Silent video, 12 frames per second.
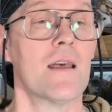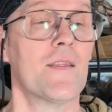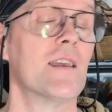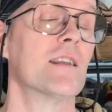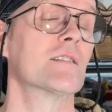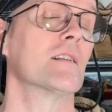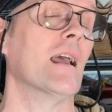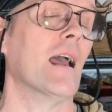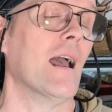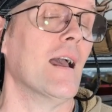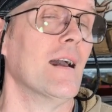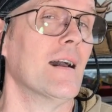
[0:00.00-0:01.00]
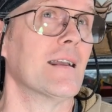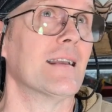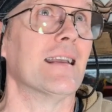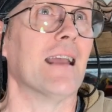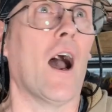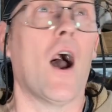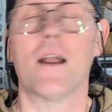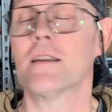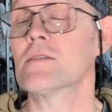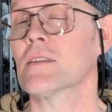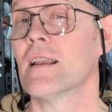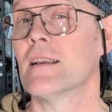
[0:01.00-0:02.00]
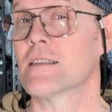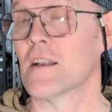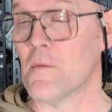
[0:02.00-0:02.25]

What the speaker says: This honestly is an